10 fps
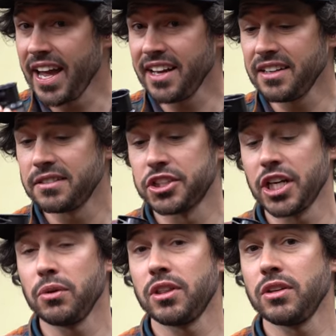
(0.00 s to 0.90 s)
and
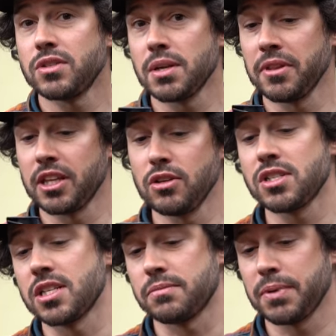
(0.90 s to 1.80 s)
share with you some of the
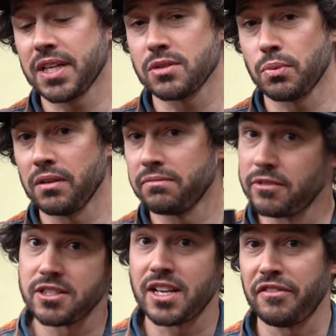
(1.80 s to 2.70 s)
uses because, well,
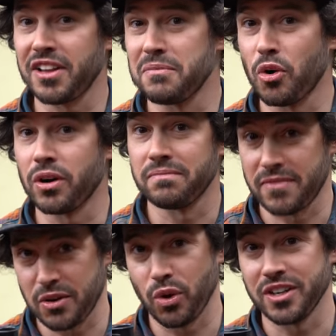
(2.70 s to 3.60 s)
there's definitely more
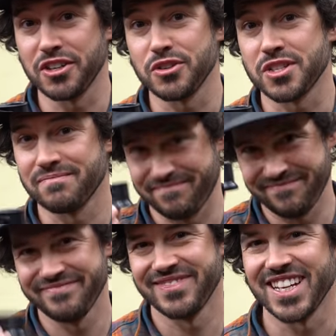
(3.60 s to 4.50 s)
than one use.
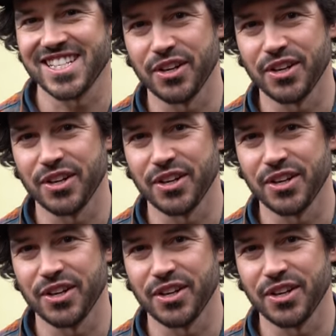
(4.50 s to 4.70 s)
Let's